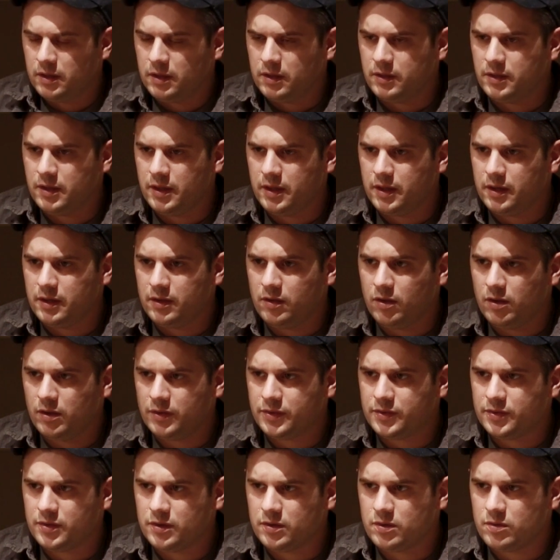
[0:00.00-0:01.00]
And then
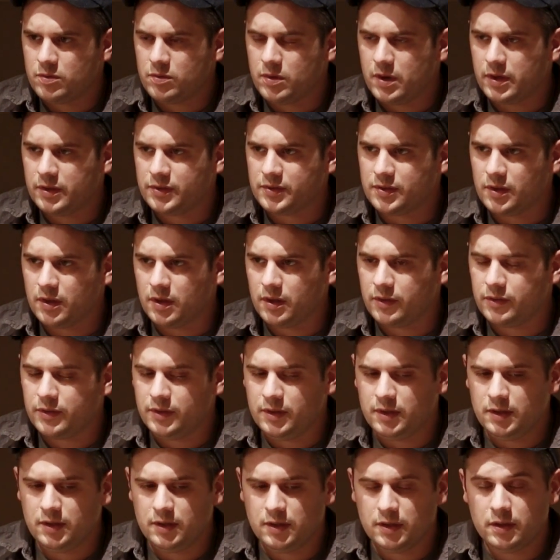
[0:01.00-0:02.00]
also I saw
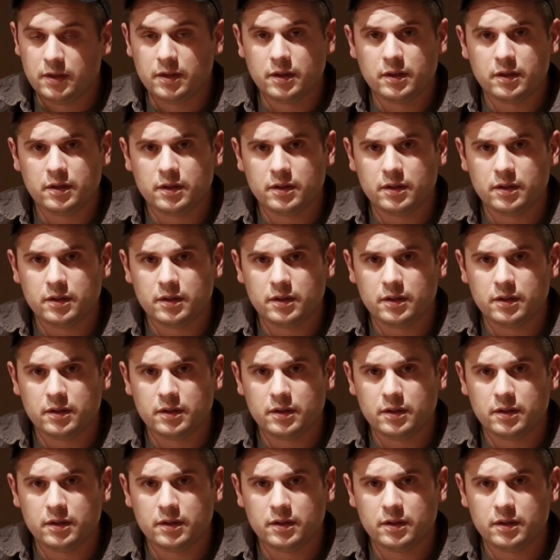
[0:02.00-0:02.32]
the